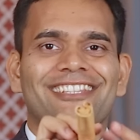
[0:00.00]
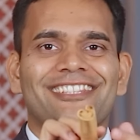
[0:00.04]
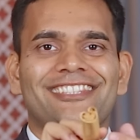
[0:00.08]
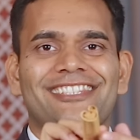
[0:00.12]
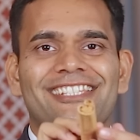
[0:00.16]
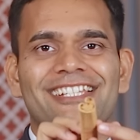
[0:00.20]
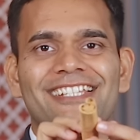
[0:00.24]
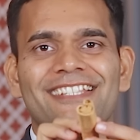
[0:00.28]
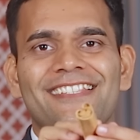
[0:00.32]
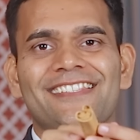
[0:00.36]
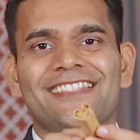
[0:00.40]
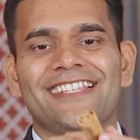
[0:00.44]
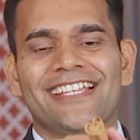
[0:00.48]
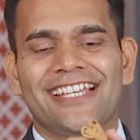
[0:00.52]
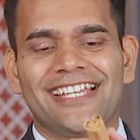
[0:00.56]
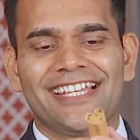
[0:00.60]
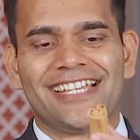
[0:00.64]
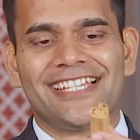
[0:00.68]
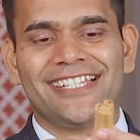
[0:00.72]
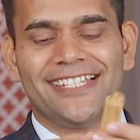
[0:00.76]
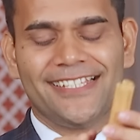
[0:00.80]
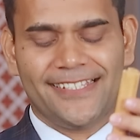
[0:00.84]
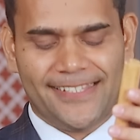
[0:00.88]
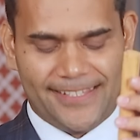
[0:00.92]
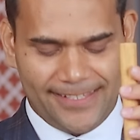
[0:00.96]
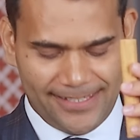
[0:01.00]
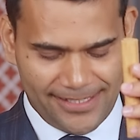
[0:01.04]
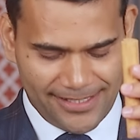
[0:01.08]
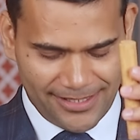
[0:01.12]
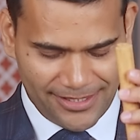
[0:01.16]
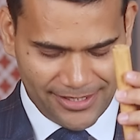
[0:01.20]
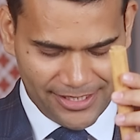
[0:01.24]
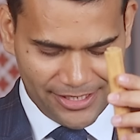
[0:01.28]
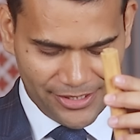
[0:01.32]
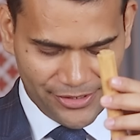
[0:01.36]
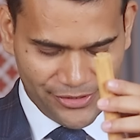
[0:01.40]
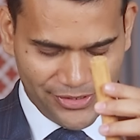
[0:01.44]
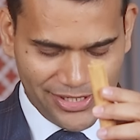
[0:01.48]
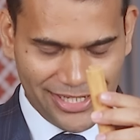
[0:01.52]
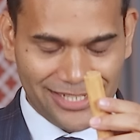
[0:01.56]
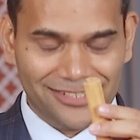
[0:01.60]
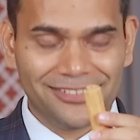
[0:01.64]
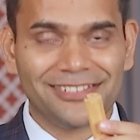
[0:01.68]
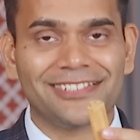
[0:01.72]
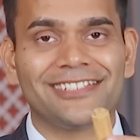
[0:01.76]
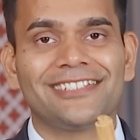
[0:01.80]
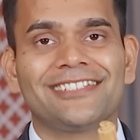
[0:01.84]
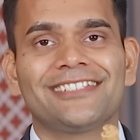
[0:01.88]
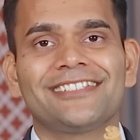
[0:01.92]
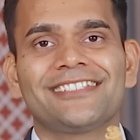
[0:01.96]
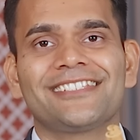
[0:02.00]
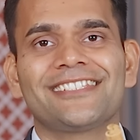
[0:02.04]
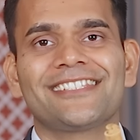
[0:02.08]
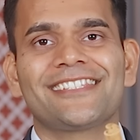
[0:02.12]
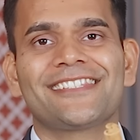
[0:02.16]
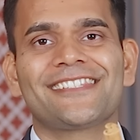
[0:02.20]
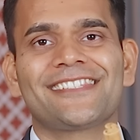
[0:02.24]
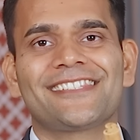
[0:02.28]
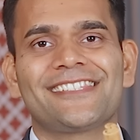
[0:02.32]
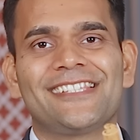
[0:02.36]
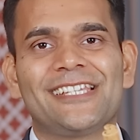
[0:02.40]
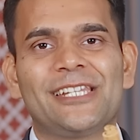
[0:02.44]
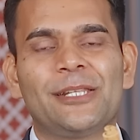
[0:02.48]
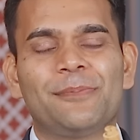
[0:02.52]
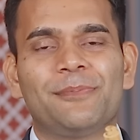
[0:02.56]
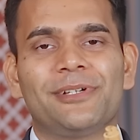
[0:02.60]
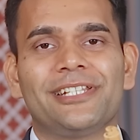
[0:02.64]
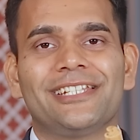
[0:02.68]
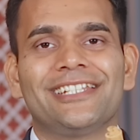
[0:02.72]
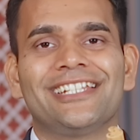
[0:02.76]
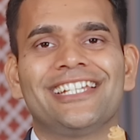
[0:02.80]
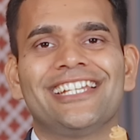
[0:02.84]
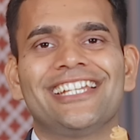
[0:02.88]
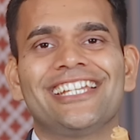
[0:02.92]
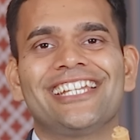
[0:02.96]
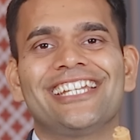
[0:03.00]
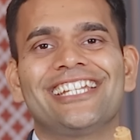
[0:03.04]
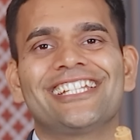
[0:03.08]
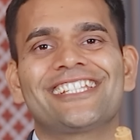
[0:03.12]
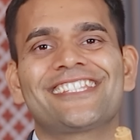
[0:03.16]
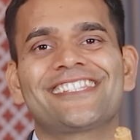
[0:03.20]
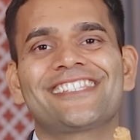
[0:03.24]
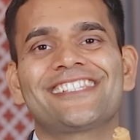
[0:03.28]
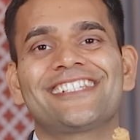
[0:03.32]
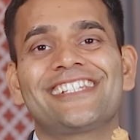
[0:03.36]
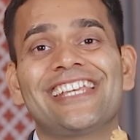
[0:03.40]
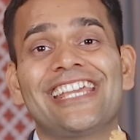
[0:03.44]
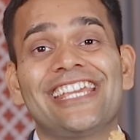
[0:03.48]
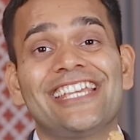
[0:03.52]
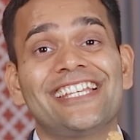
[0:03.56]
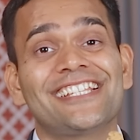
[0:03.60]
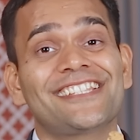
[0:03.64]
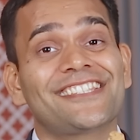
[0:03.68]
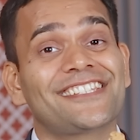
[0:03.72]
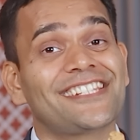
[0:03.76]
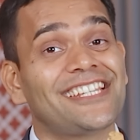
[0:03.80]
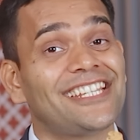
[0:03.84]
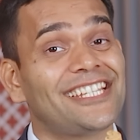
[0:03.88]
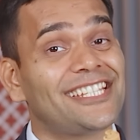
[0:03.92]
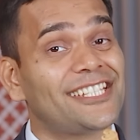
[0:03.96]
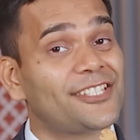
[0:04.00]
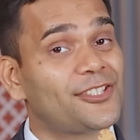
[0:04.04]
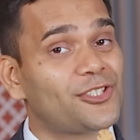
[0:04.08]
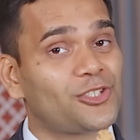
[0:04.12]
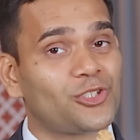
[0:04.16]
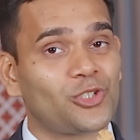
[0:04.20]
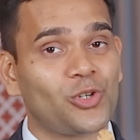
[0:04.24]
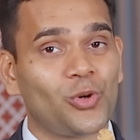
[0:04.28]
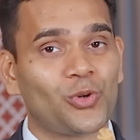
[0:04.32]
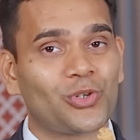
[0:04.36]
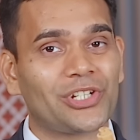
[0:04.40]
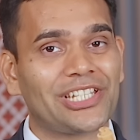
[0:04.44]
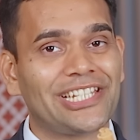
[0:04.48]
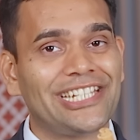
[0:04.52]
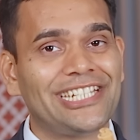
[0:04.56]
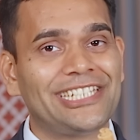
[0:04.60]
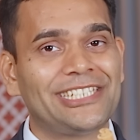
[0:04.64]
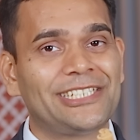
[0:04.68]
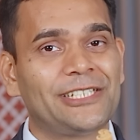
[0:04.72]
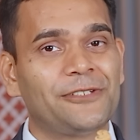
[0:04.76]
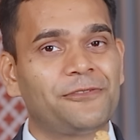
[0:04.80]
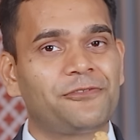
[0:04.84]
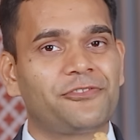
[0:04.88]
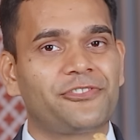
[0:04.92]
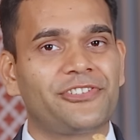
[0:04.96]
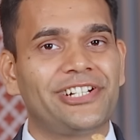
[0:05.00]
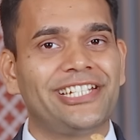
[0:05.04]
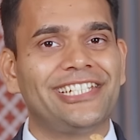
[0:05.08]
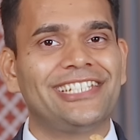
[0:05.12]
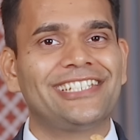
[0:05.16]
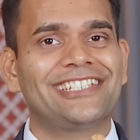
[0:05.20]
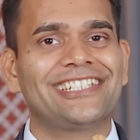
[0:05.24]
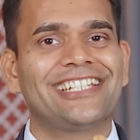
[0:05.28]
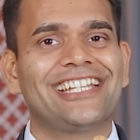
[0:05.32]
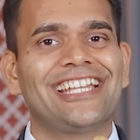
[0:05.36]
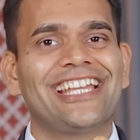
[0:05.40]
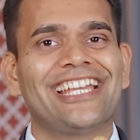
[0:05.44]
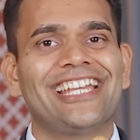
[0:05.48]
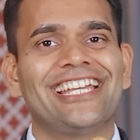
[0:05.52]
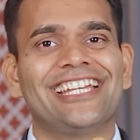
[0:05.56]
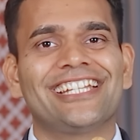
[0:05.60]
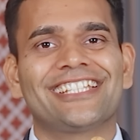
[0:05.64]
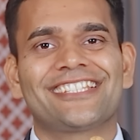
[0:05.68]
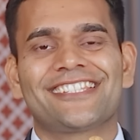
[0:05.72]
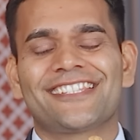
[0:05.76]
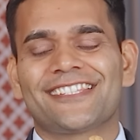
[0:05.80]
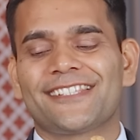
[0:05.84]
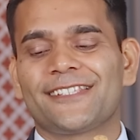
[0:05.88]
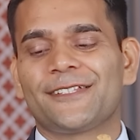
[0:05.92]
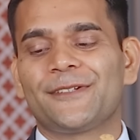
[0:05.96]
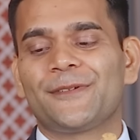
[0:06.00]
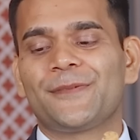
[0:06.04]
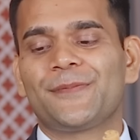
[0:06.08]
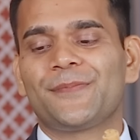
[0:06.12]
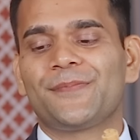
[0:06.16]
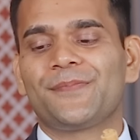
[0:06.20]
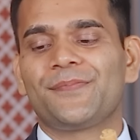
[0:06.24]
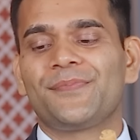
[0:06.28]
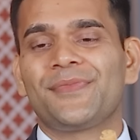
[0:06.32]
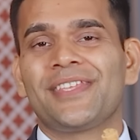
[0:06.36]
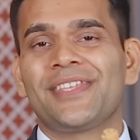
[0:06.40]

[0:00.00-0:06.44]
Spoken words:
This is the real cinnamon. Its taste is totally different. Its